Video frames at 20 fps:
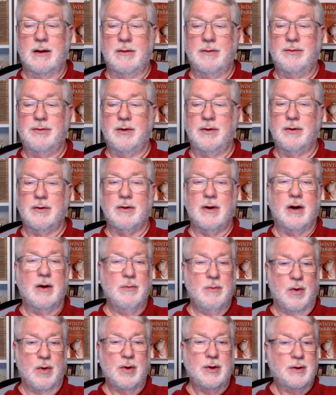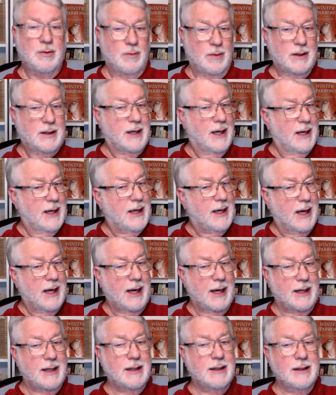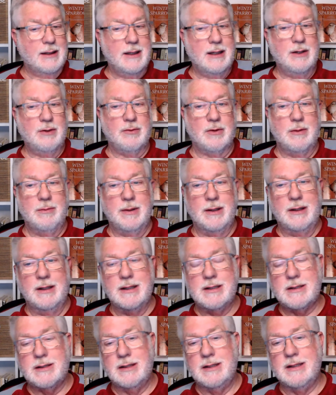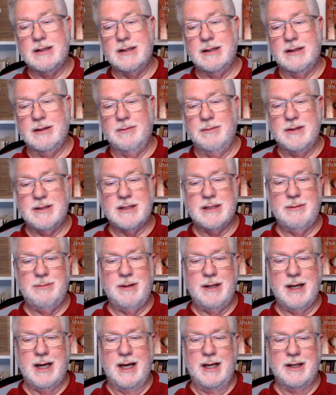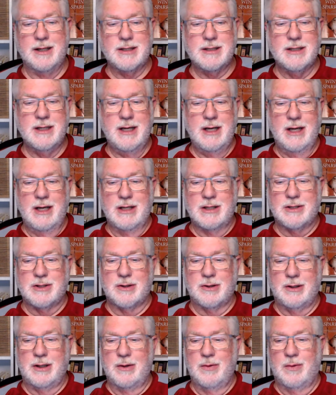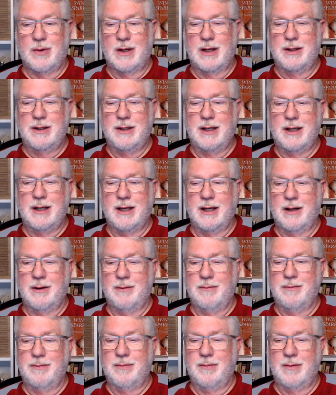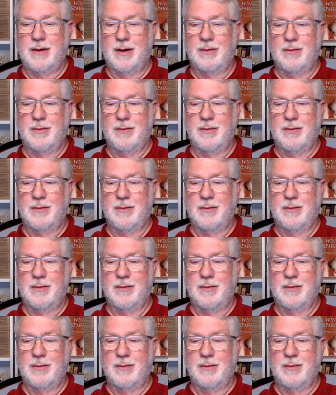So there are more than one kind of kite in the country. But the Mississippi kite is certainly one that I